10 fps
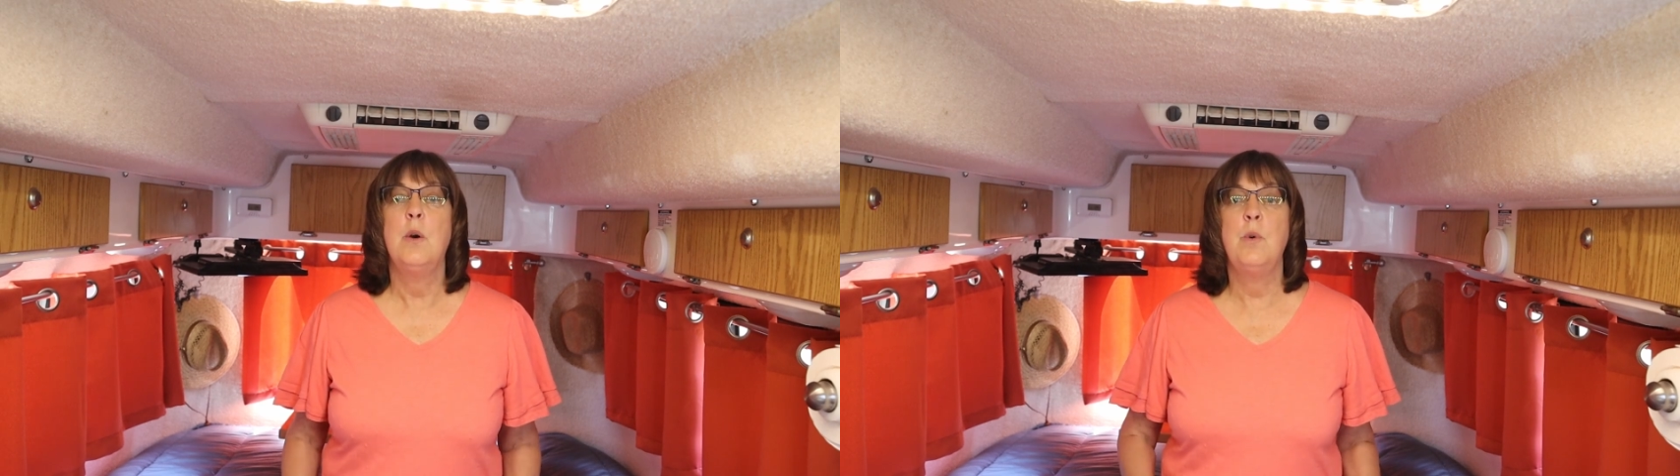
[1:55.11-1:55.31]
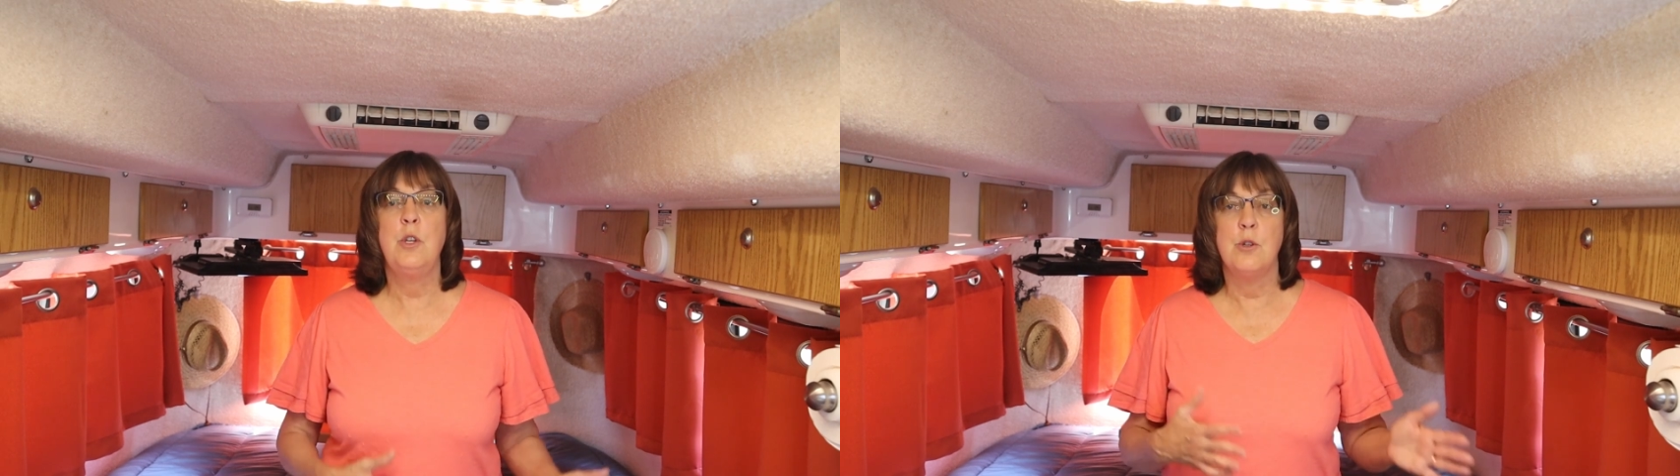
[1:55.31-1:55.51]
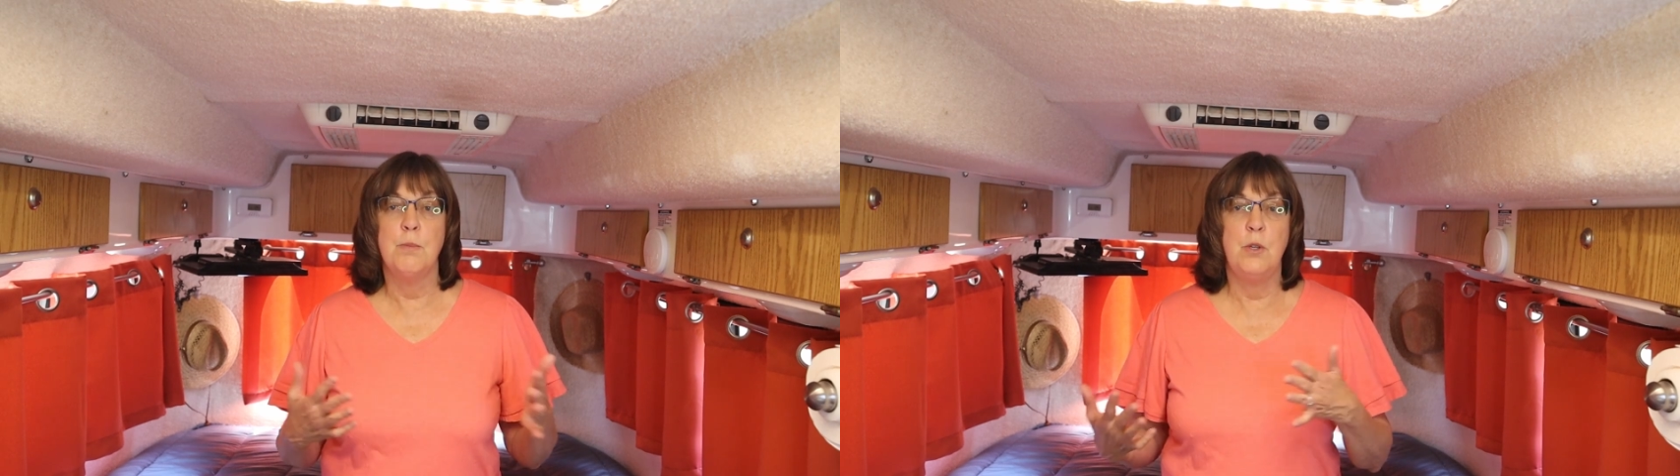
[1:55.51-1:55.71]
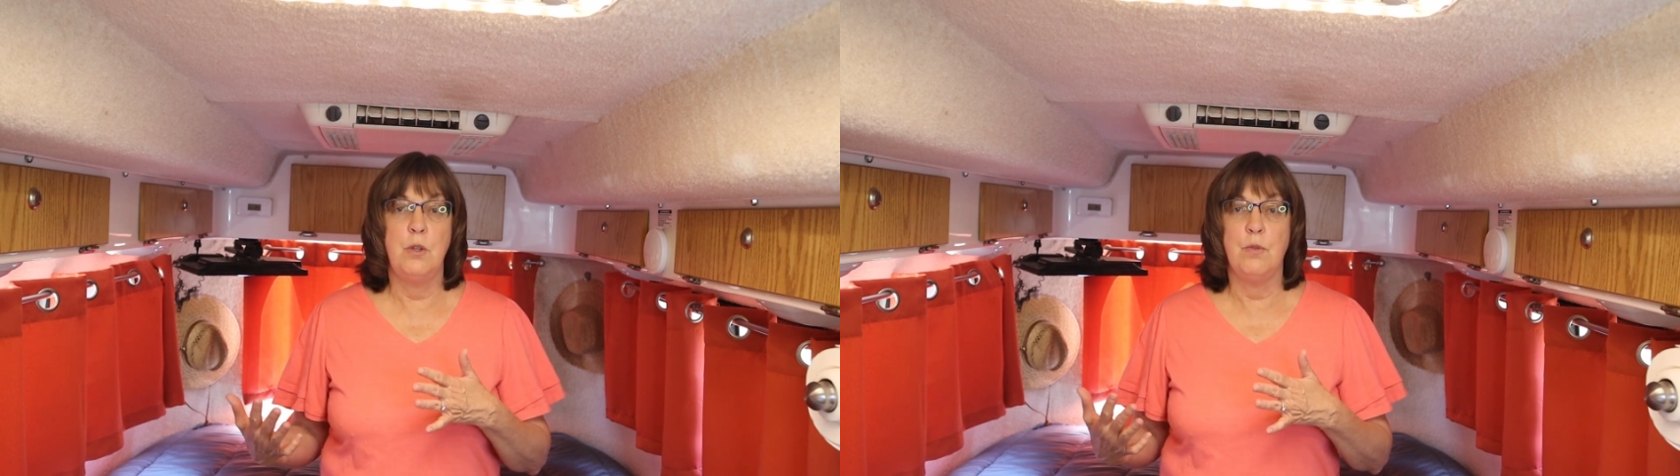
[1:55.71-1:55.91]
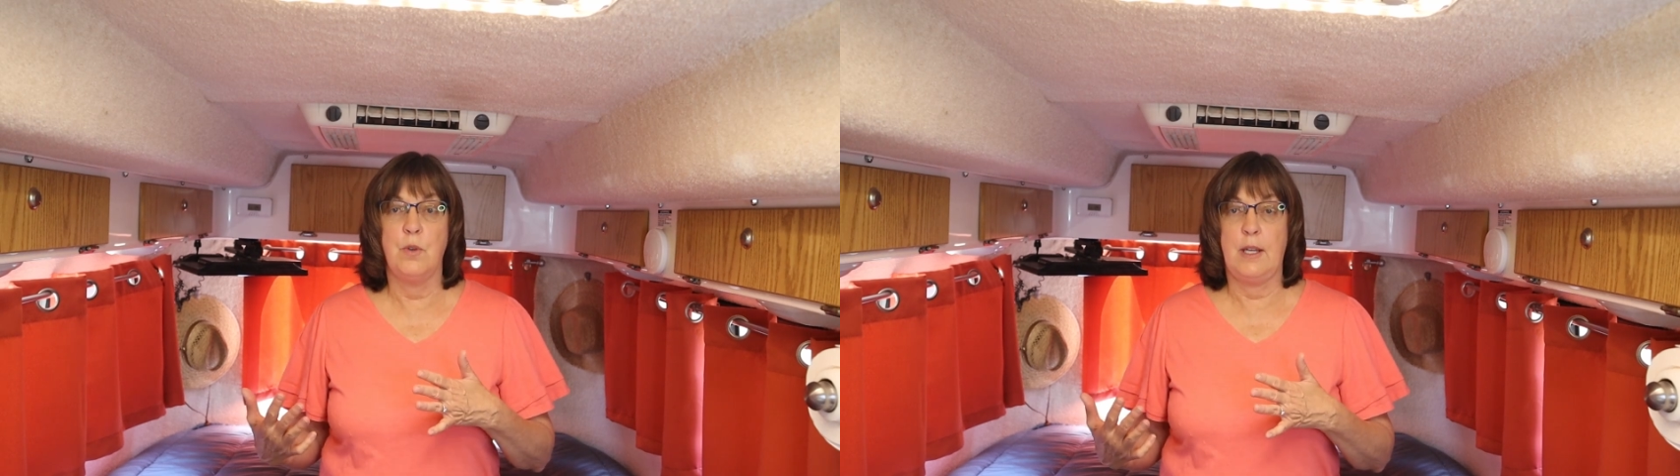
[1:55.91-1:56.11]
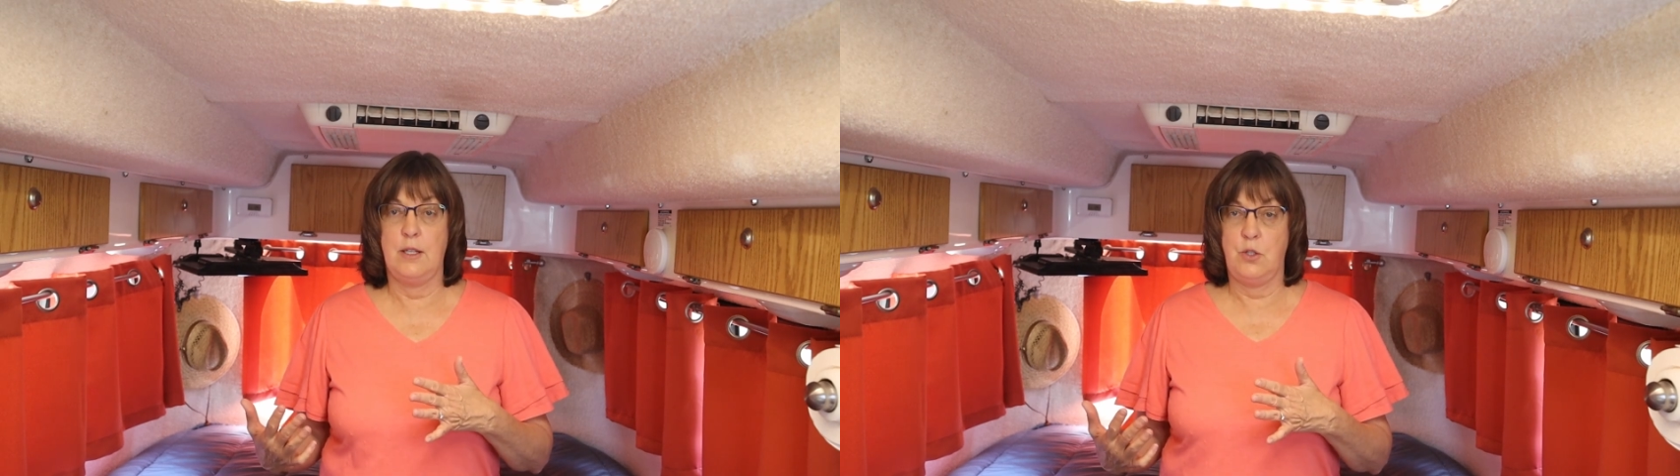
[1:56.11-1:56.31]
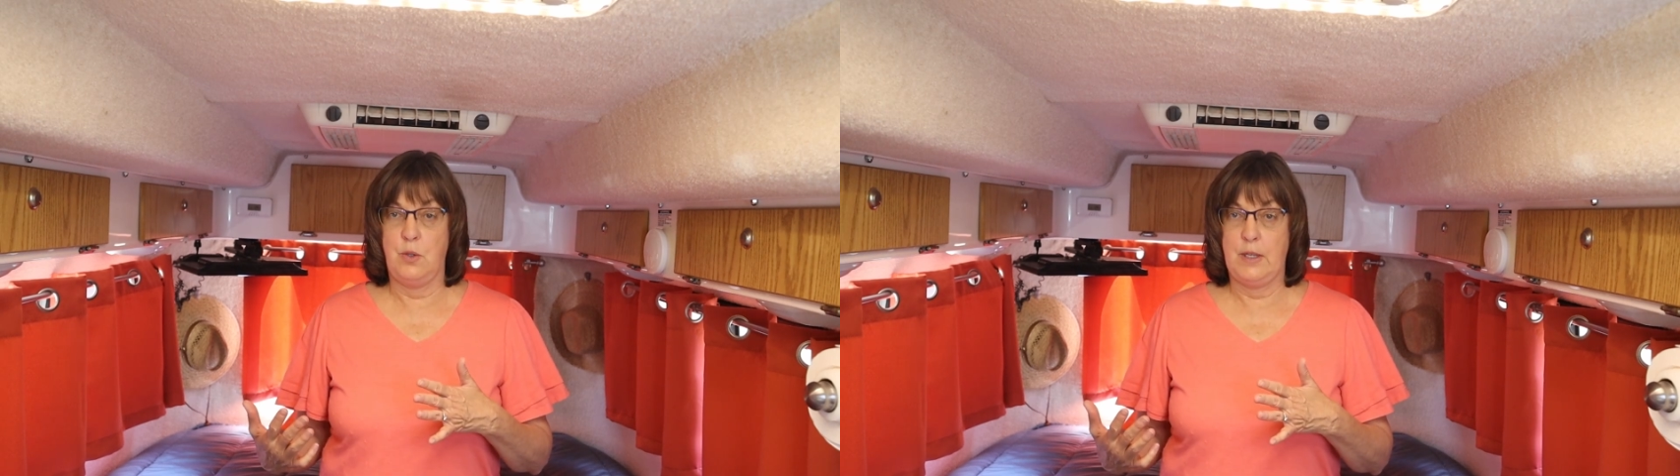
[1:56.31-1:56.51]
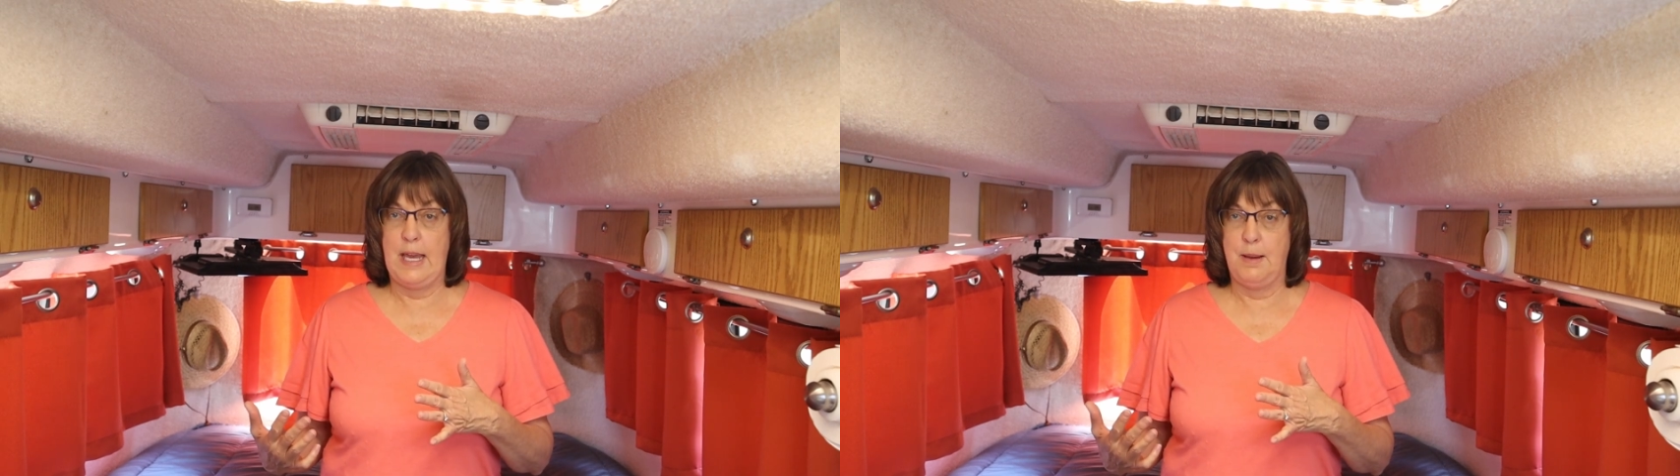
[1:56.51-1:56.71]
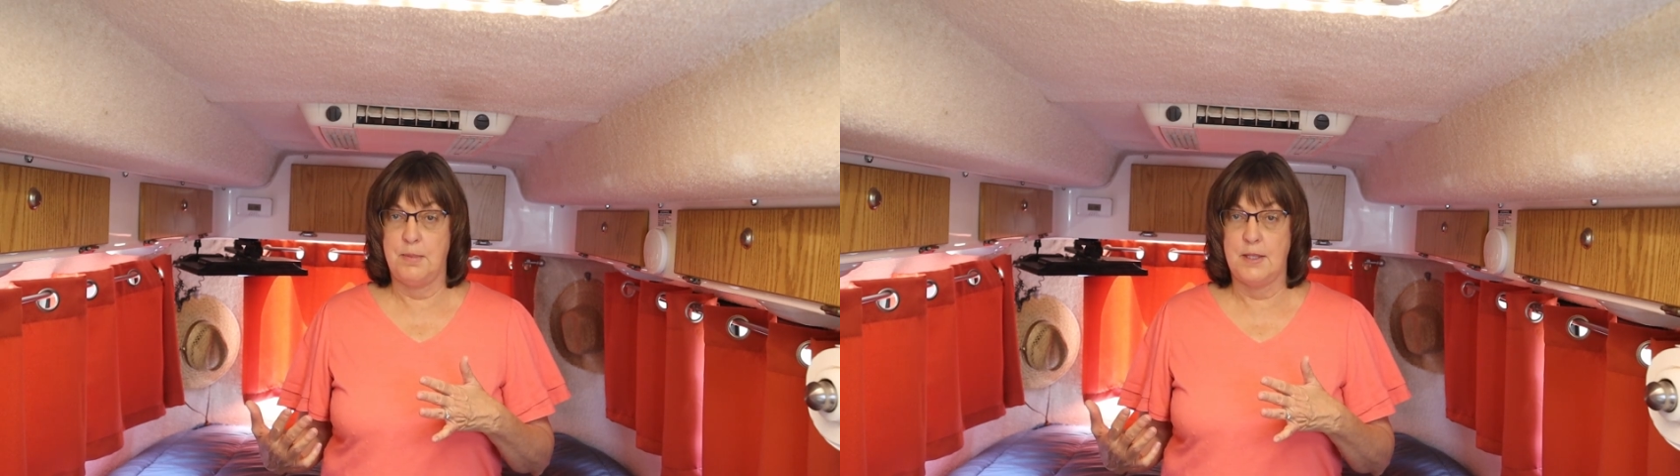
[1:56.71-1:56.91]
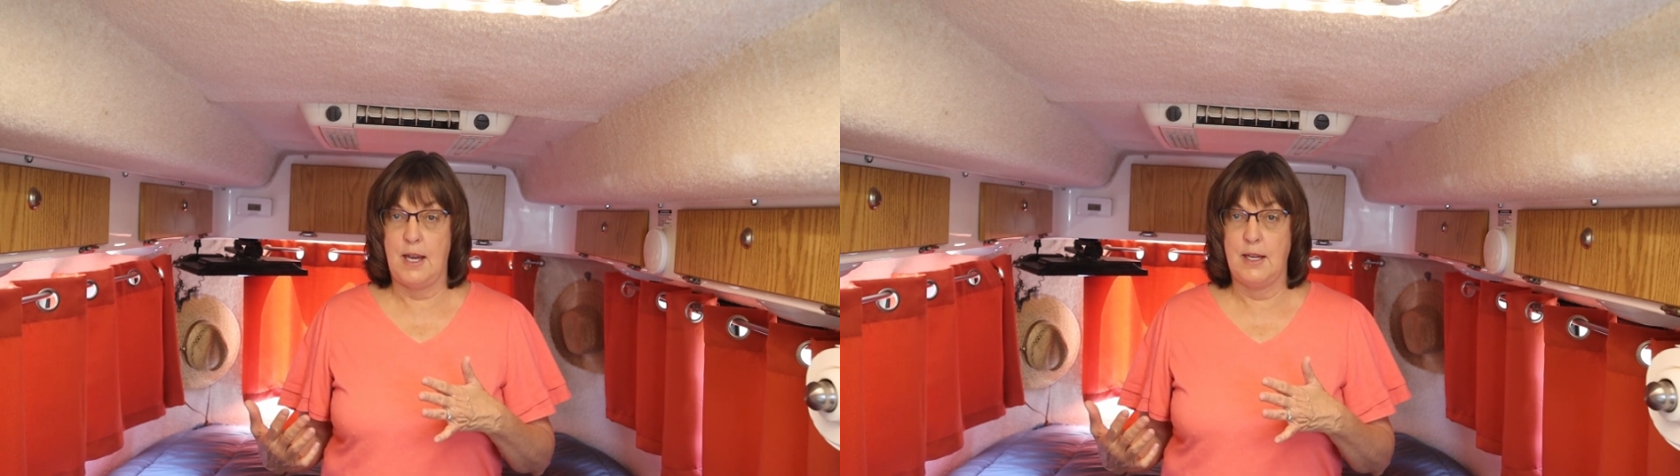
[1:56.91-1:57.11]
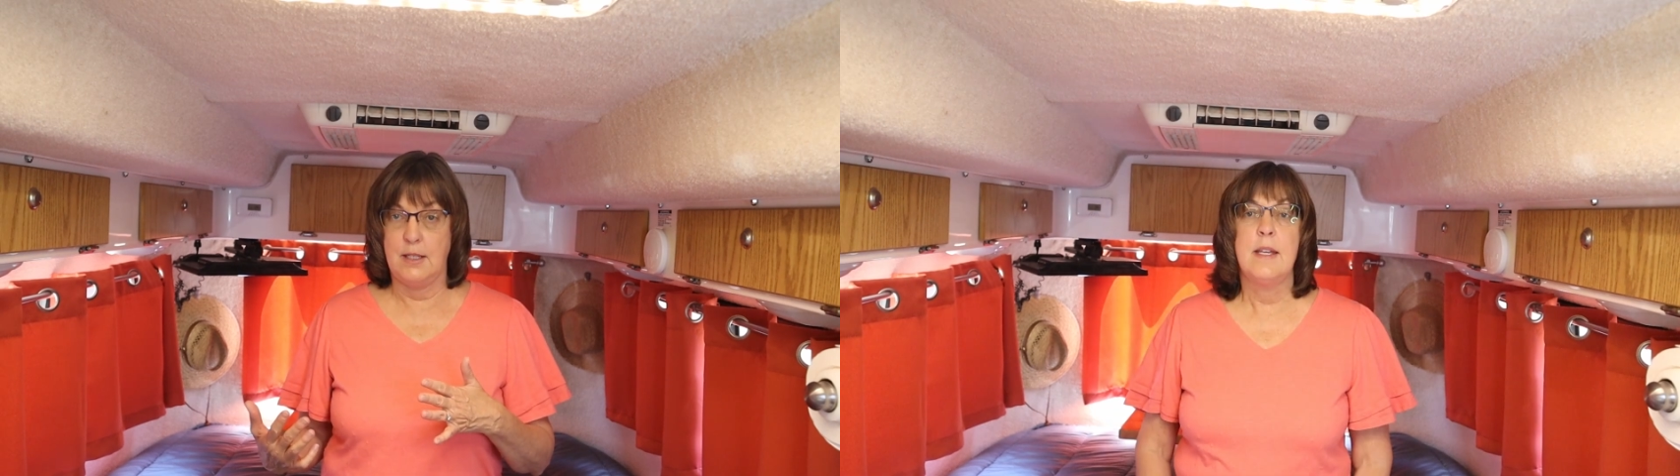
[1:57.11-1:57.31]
when you're maneuvering into a campsite.